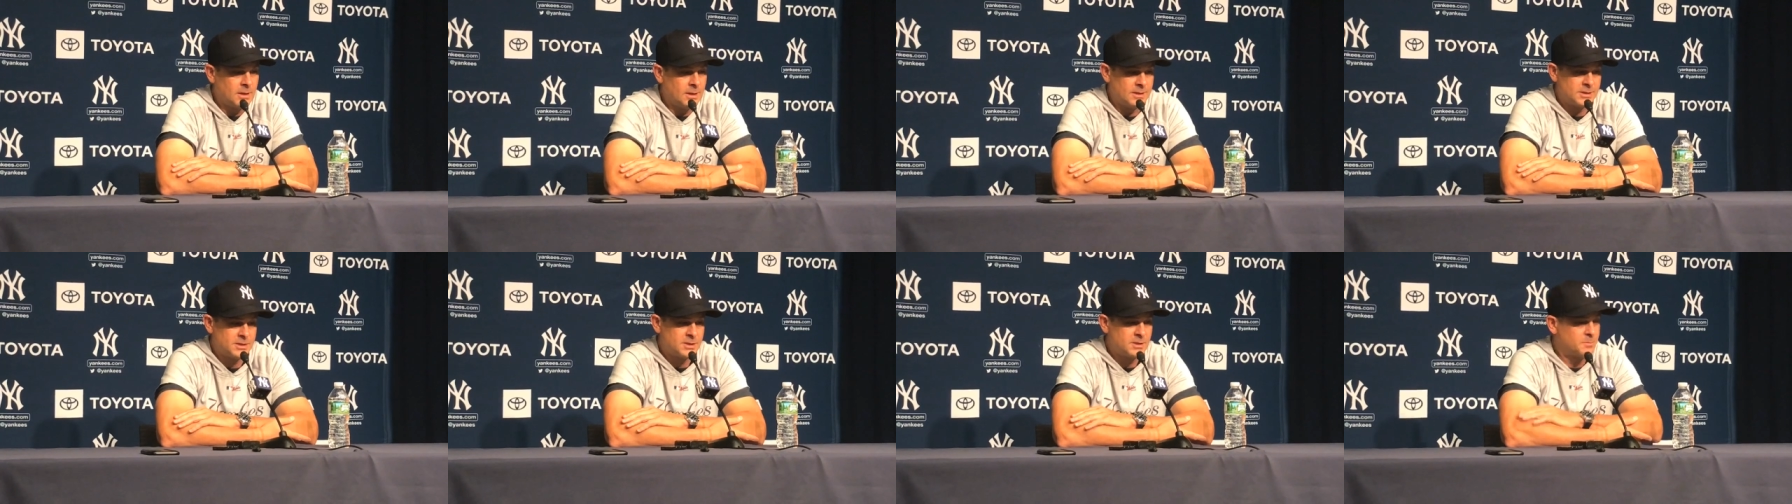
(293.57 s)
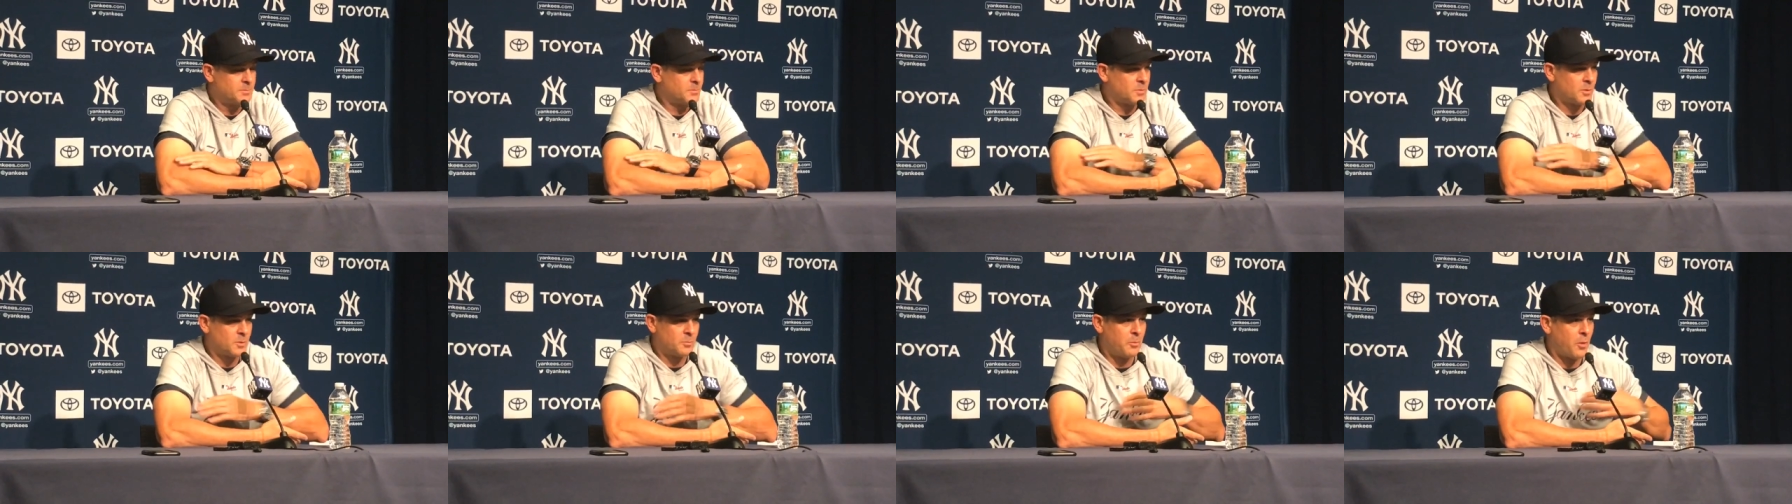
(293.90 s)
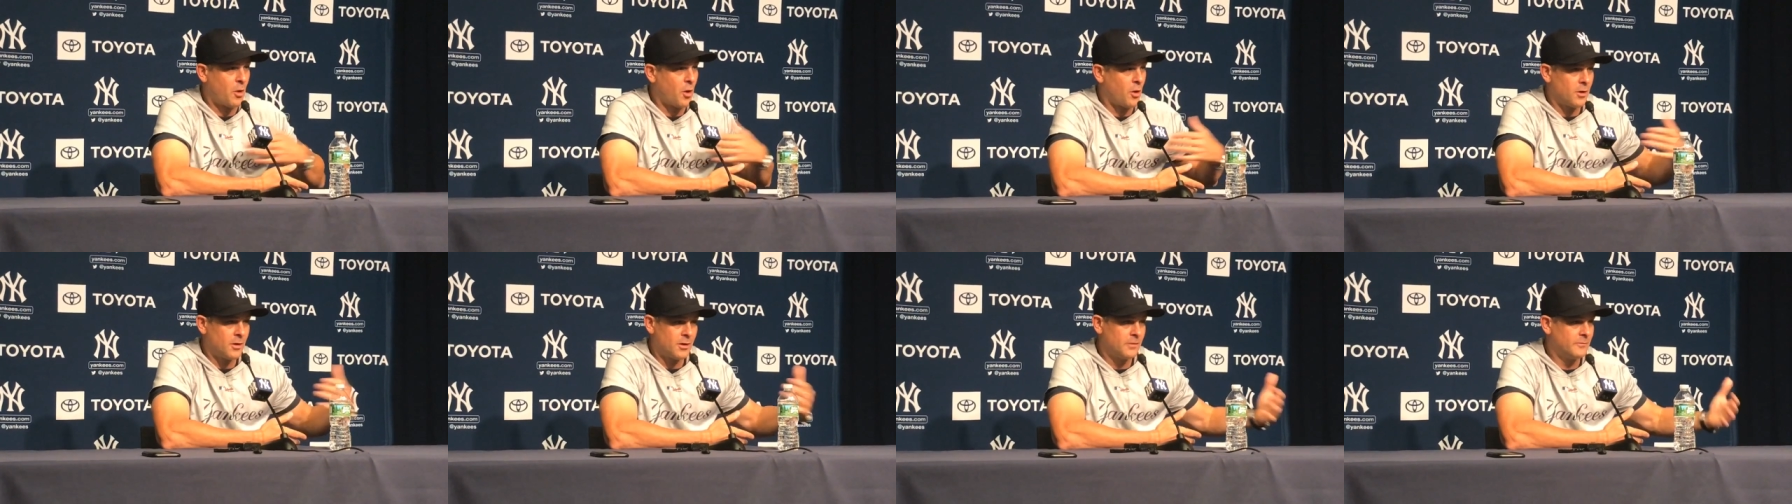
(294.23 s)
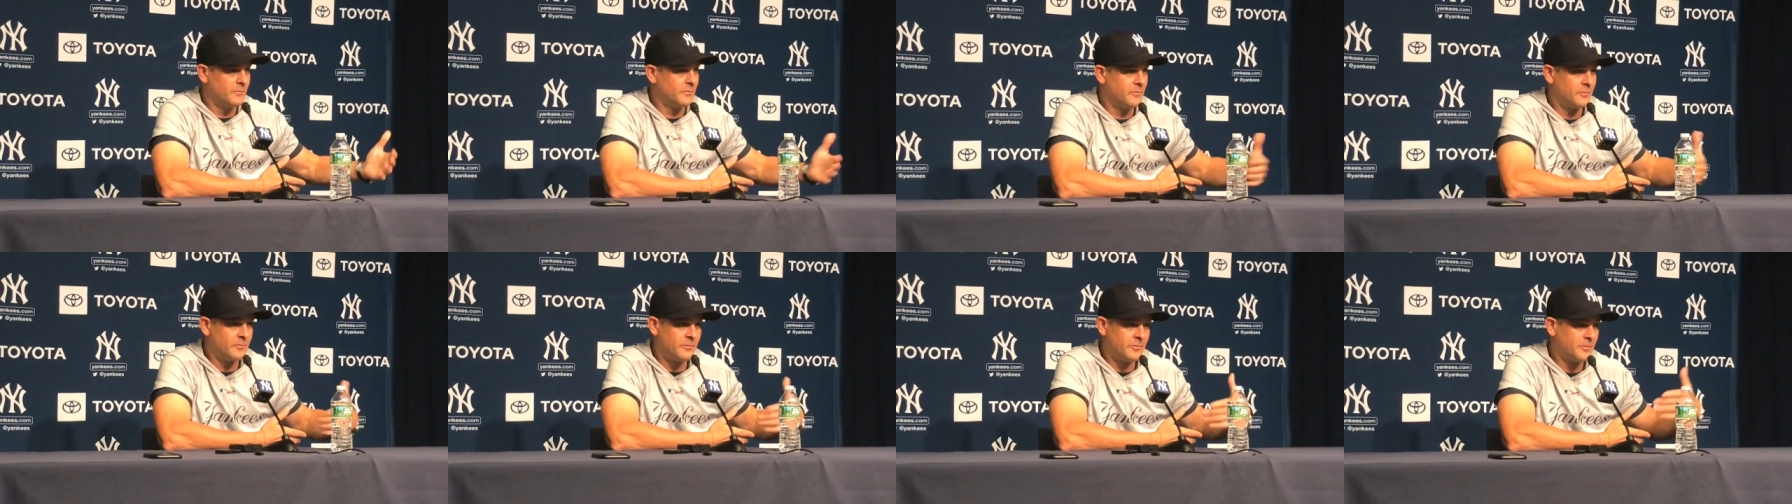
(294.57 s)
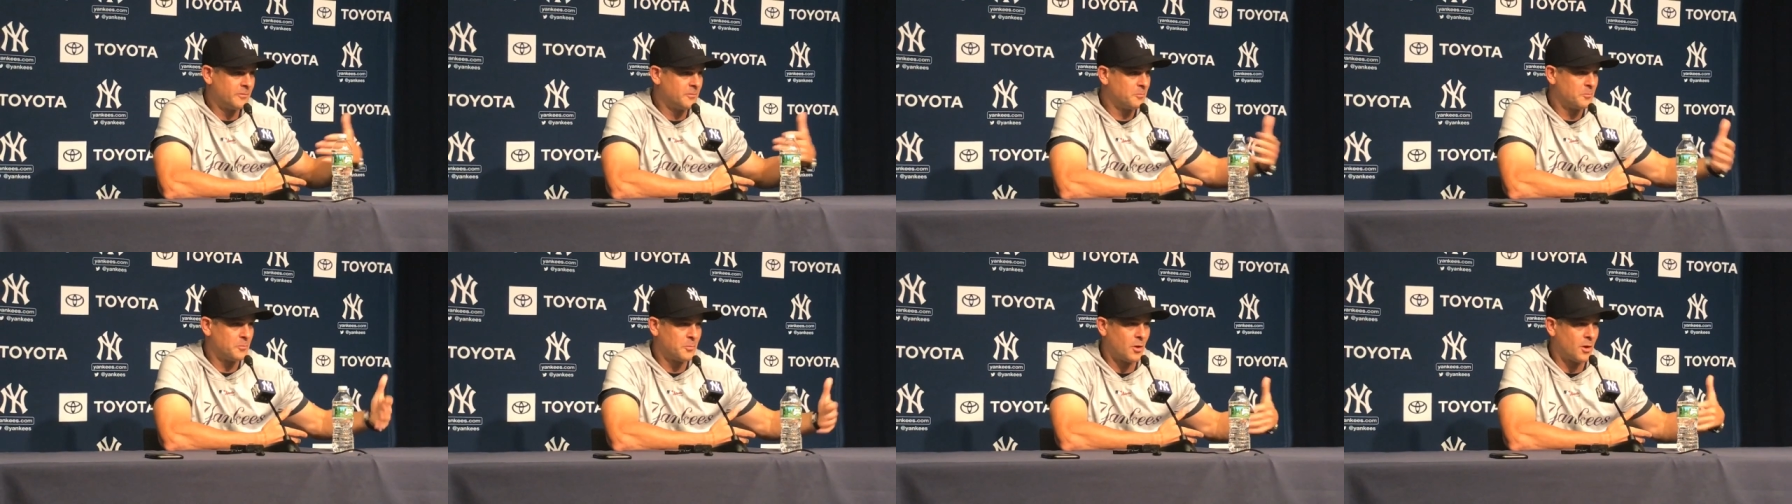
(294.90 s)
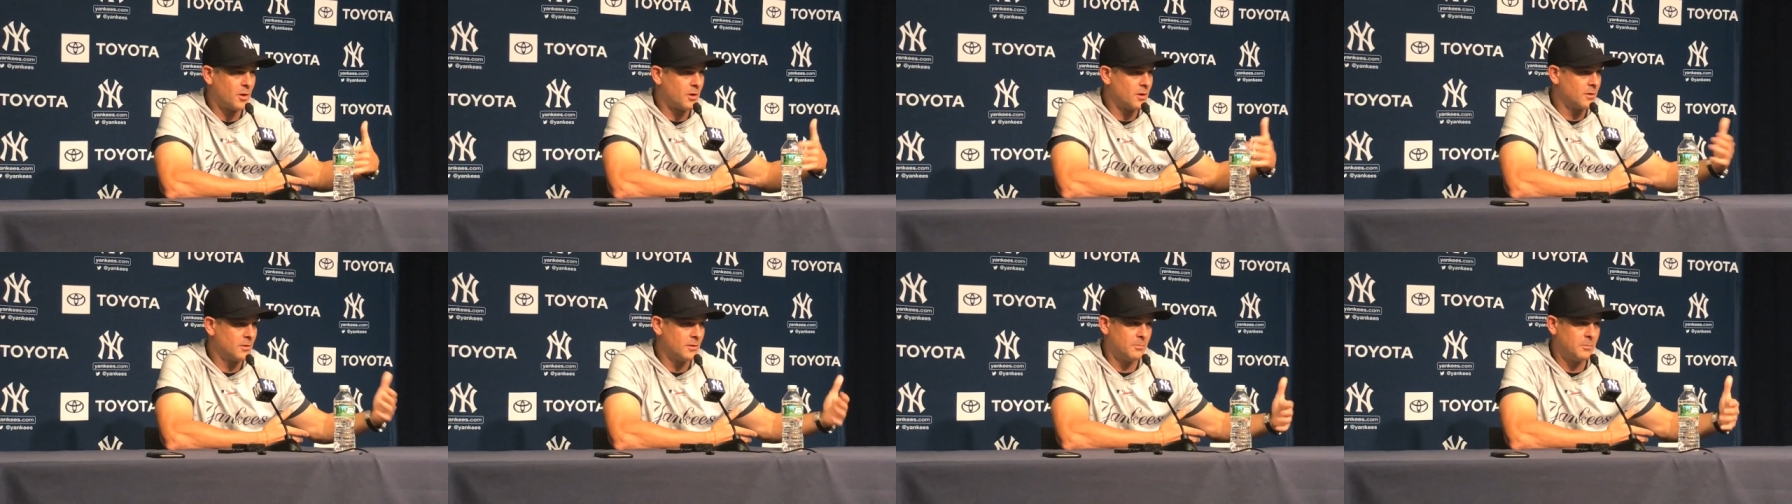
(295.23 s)
it's part of
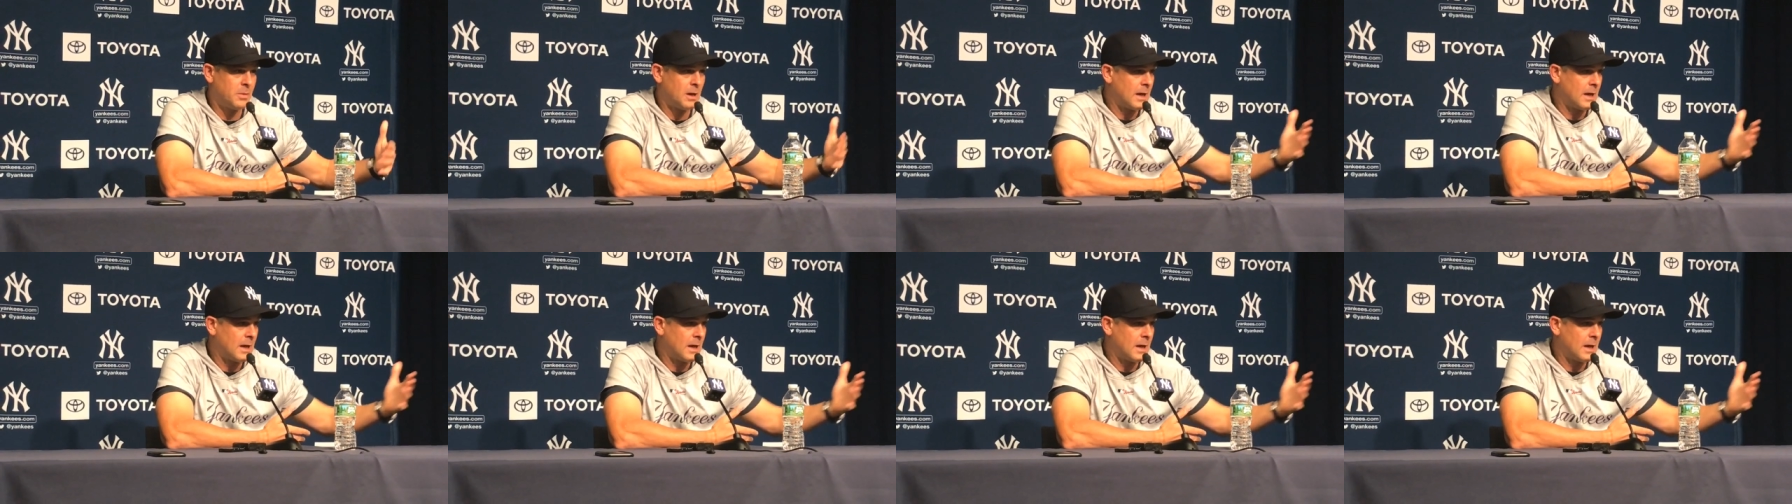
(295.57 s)
part of the